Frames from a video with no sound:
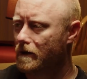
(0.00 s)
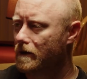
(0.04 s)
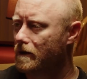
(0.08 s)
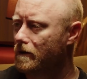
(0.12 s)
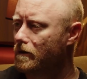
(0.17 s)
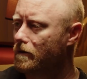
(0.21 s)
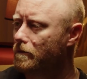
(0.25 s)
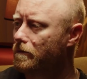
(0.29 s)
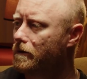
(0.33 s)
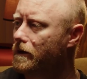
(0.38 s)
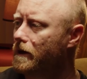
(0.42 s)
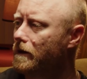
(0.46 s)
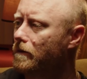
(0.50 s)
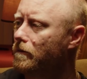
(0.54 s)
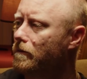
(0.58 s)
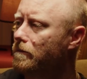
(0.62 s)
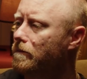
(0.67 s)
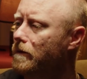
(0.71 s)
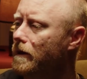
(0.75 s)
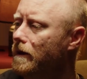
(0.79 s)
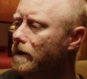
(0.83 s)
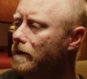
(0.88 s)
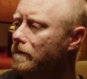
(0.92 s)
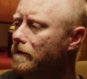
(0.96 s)
lubricant would
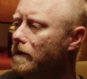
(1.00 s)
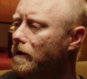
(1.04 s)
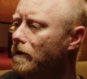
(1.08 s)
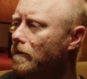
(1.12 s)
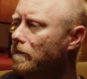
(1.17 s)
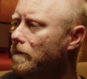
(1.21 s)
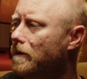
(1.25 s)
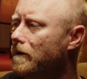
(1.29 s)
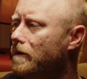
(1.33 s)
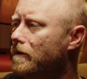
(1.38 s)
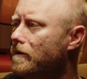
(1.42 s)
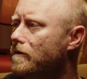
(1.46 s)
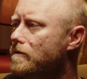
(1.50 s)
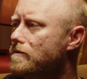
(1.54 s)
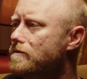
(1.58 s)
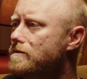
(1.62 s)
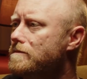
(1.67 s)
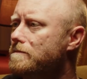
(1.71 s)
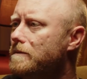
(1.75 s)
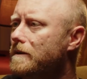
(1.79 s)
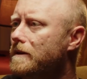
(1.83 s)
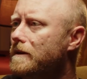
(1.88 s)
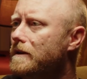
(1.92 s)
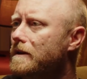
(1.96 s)
probably help on those,
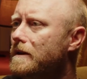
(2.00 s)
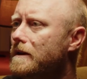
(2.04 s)
but